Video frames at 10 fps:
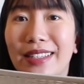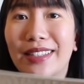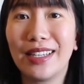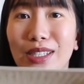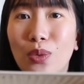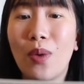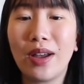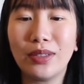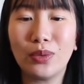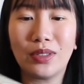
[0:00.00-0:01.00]
This
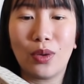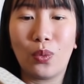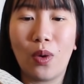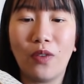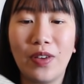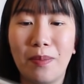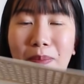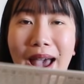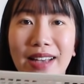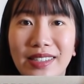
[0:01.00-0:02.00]
one, the woven
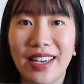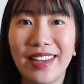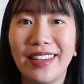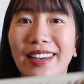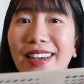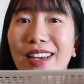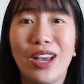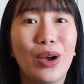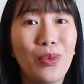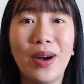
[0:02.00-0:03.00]
basket,
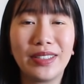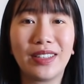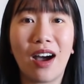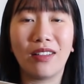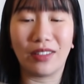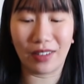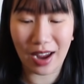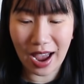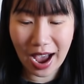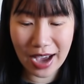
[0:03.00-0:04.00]
$1.
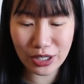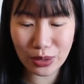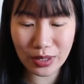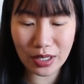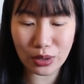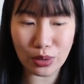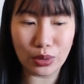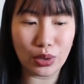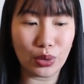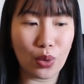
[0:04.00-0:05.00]
I use it to
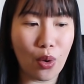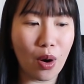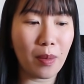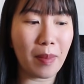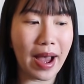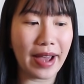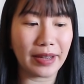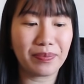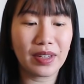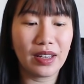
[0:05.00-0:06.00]
store
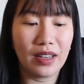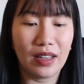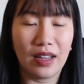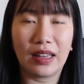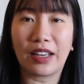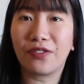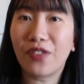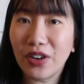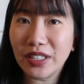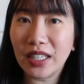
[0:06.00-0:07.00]
my
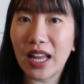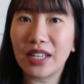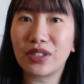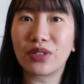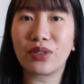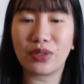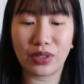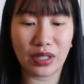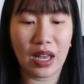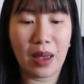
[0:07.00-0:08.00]

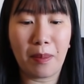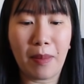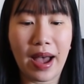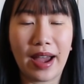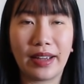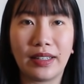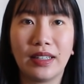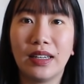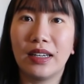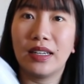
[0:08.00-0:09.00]
fertilizers, my
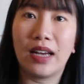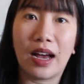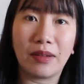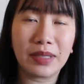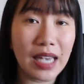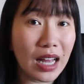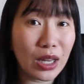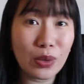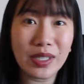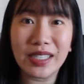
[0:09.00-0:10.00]

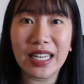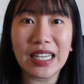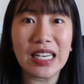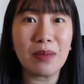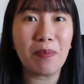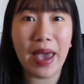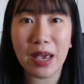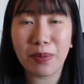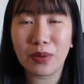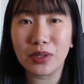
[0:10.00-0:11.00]
yellow sticky
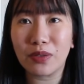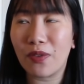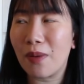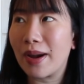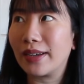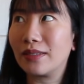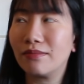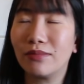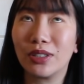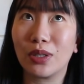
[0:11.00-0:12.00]
papers for my
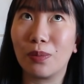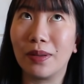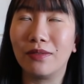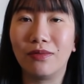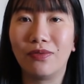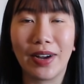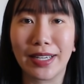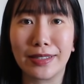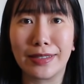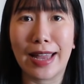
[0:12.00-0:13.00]
stupid
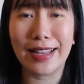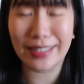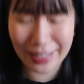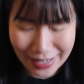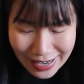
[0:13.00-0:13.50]
fungus nets.